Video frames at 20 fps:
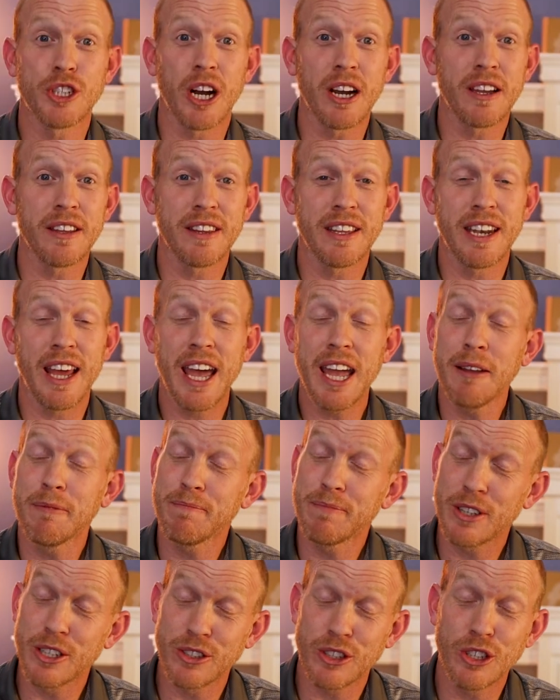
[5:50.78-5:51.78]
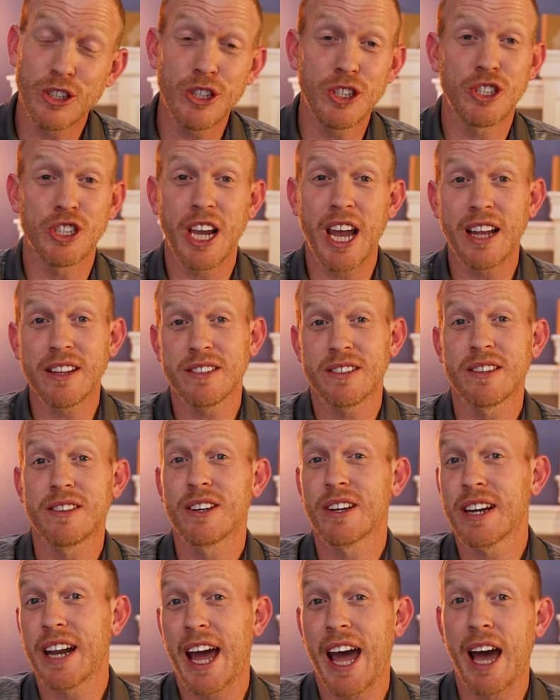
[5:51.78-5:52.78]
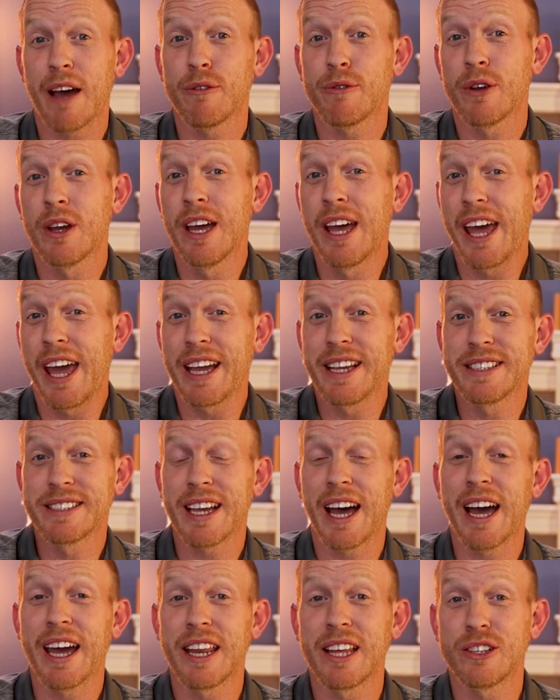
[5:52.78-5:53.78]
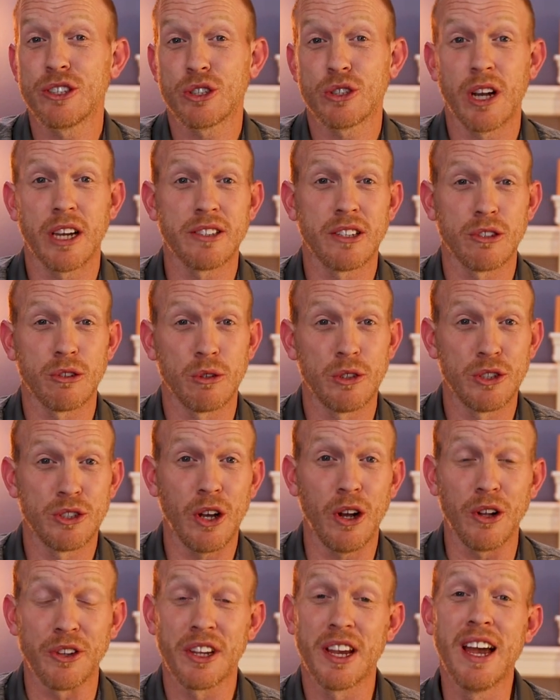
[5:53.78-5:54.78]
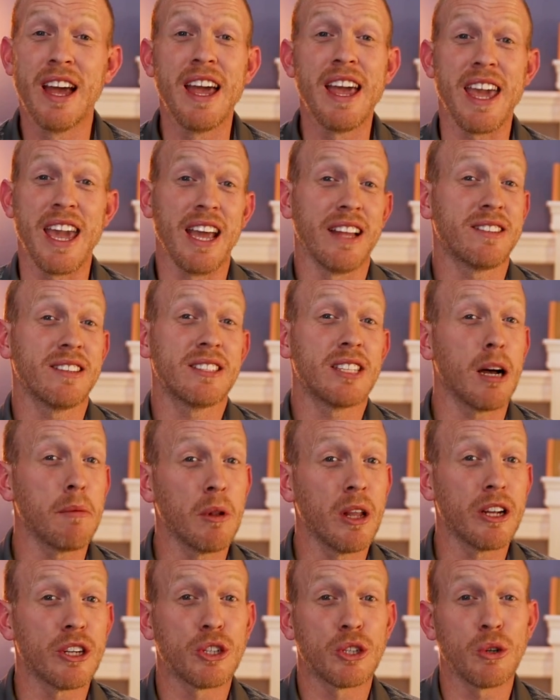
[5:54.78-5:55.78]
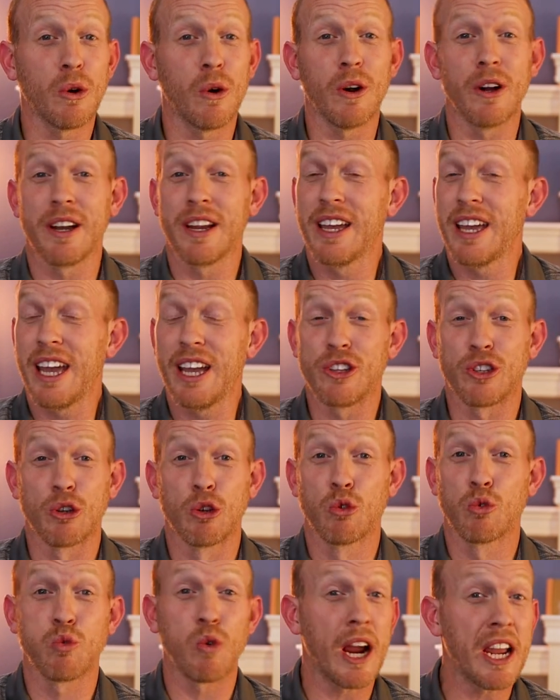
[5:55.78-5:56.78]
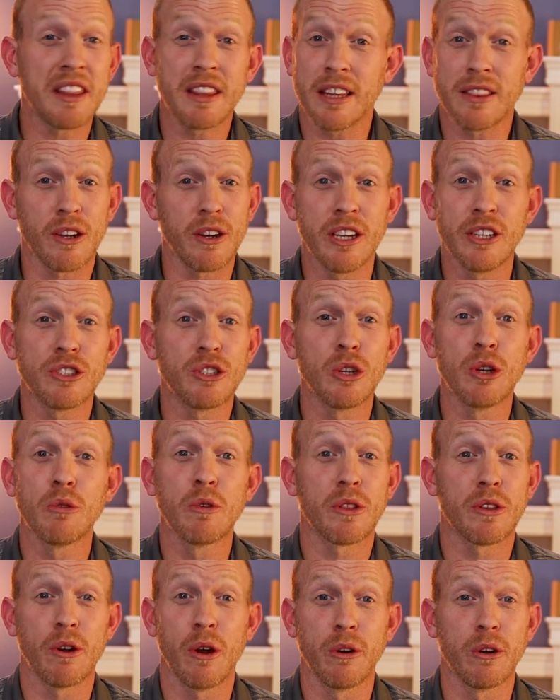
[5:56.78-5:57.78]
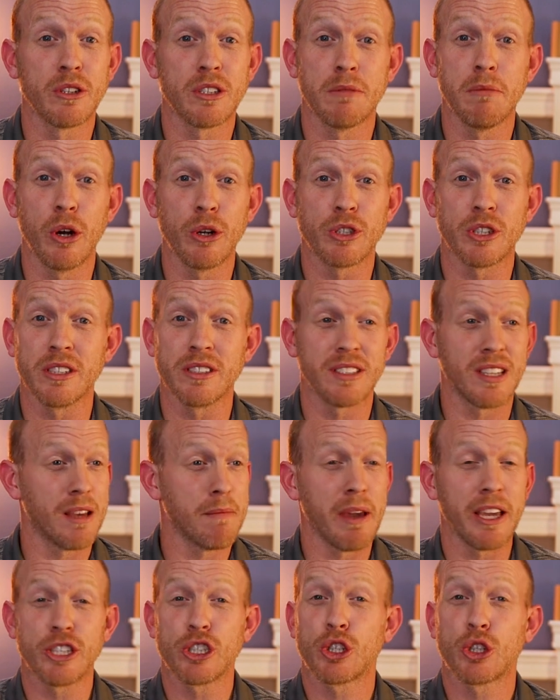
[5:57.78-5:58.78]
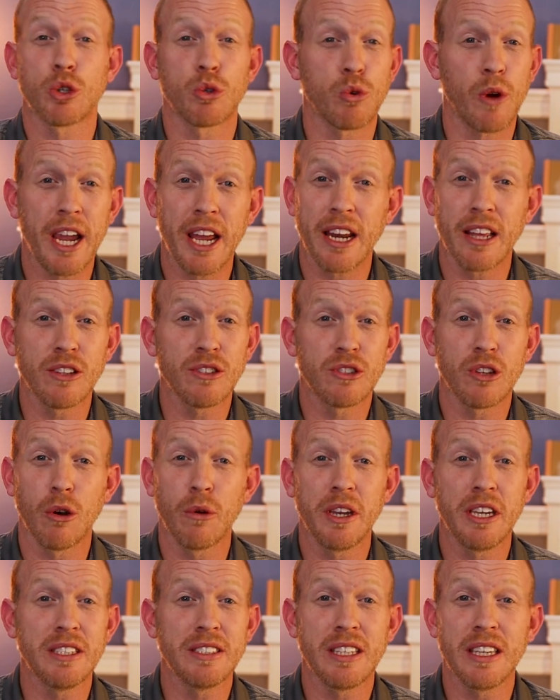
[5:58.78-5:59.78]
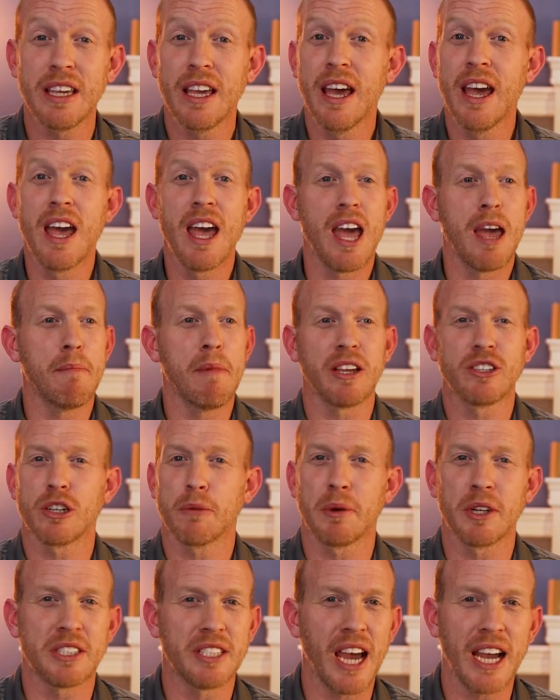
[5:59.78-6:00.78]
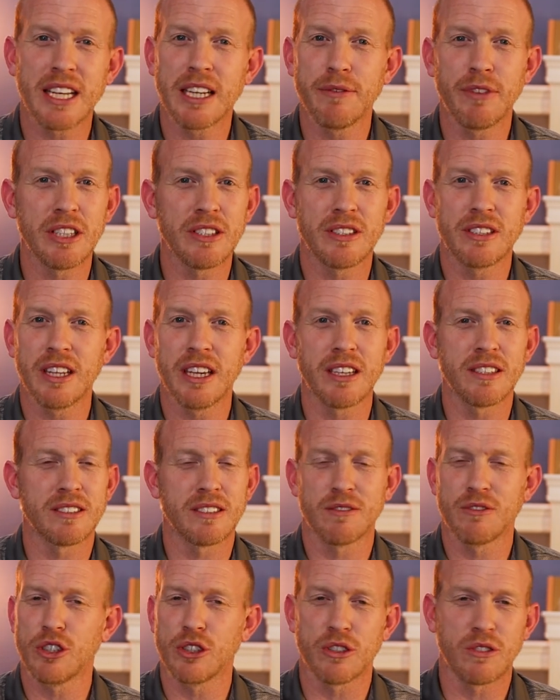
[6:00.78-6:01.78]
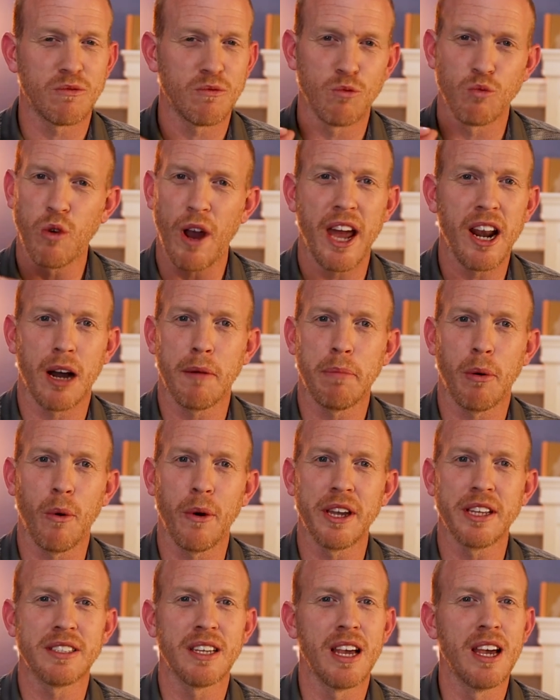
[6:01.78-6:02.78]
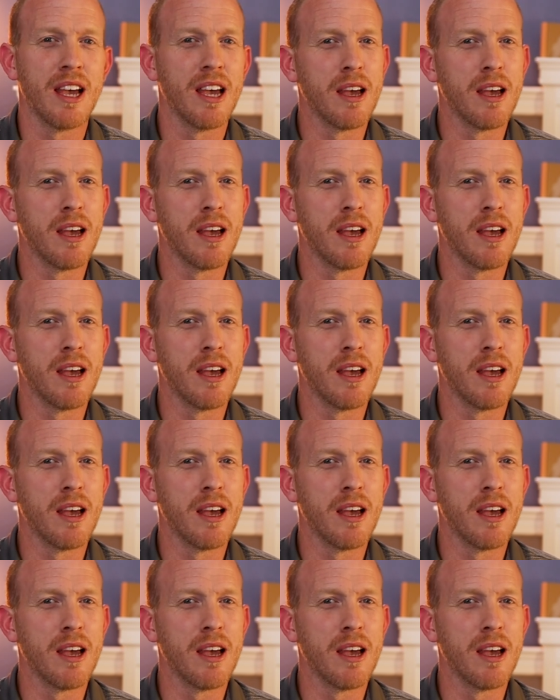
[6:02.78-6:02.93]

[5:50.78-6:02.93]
chunk of the day, there's a good chance they're gonna have anxiety and stress as a result. It's a double edged sword. It's great that they're in tune with their owner's emotions. It makes training so easy, it makes their protective instincts just right on point